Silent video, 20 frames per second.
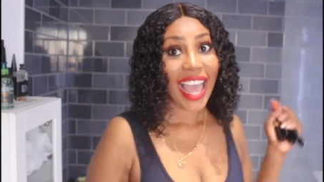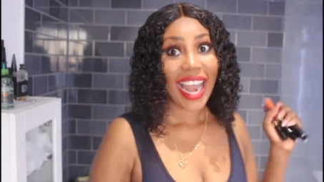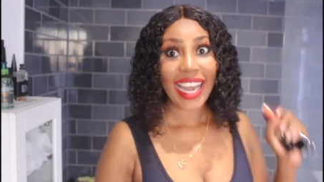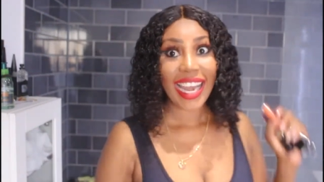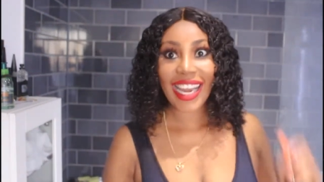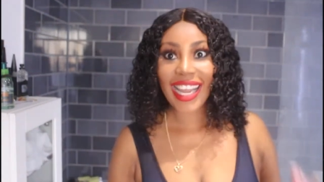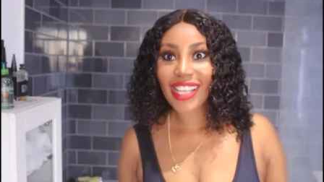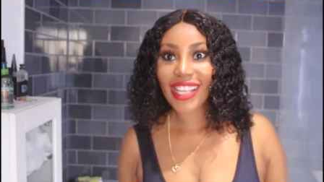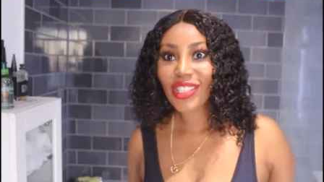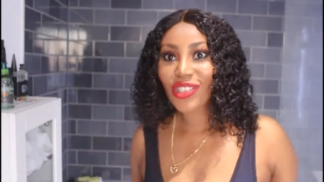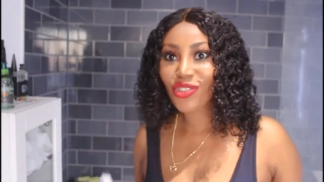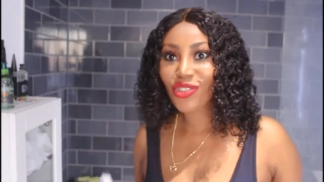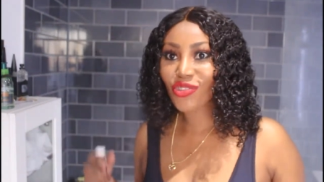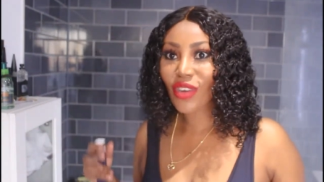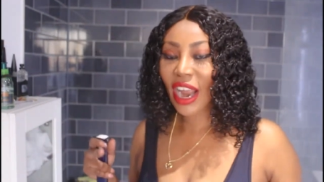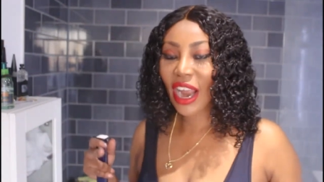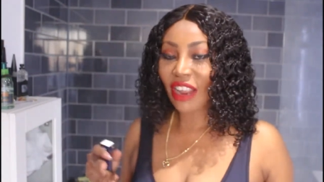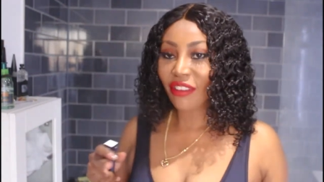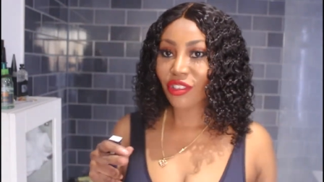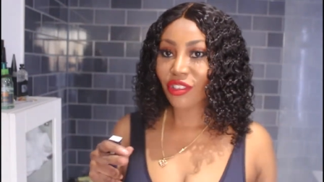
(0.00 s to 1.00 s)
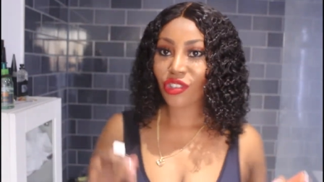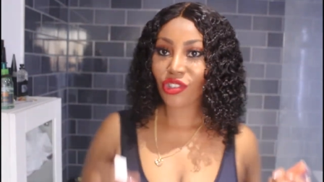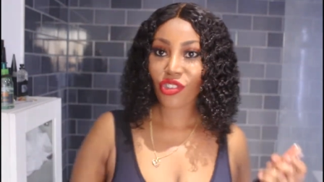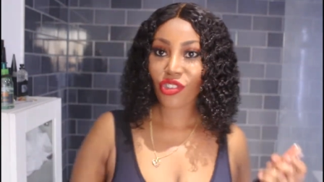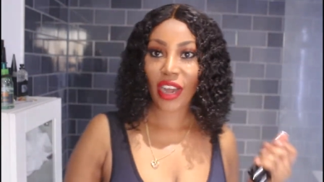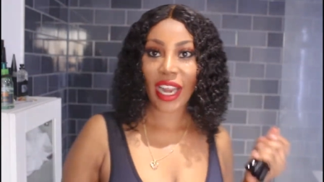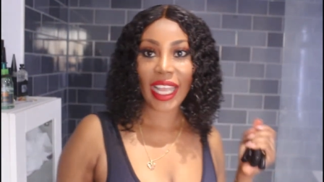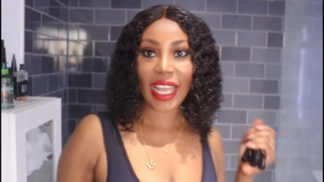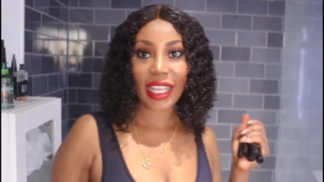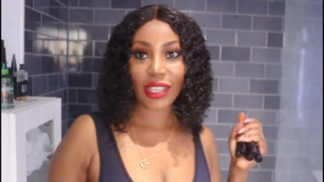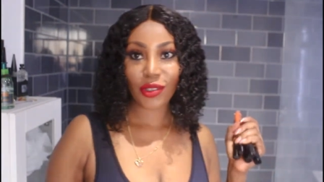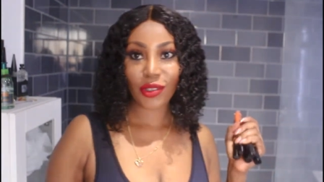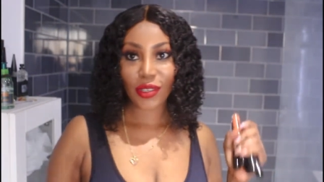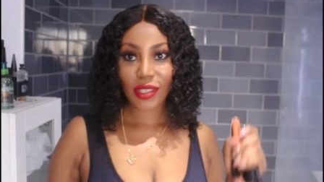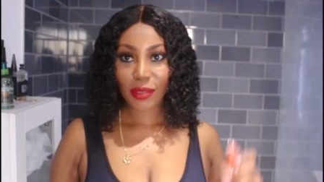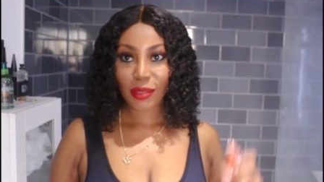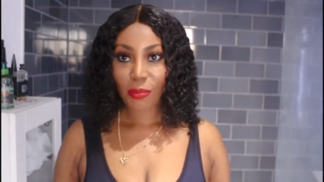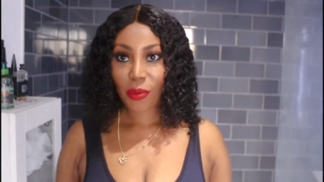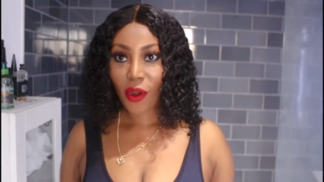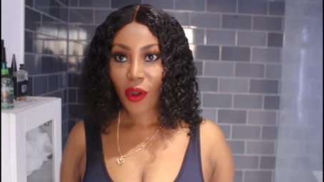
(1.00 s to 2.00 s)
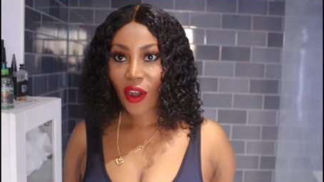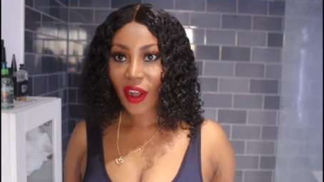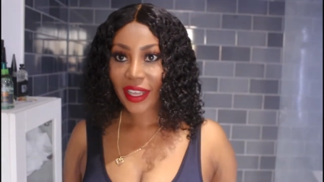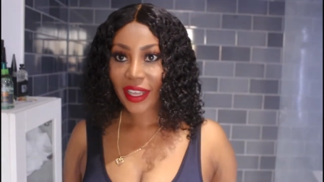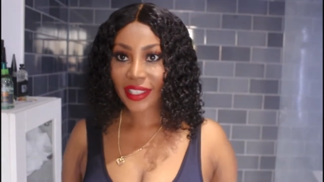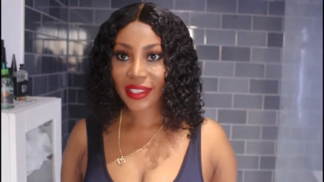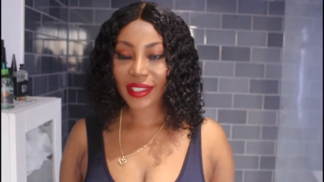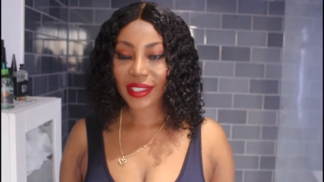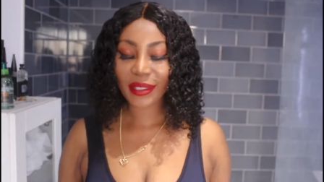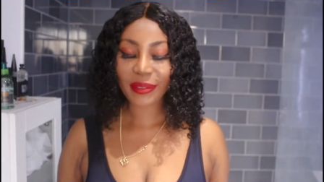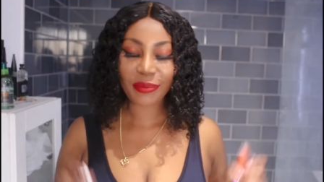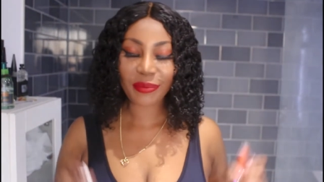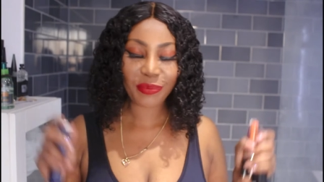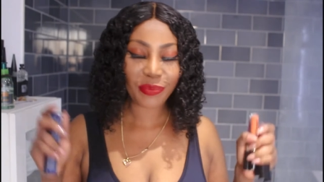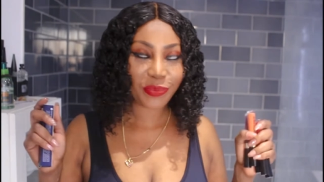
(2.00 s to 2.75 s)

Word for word: let's drive straight into the point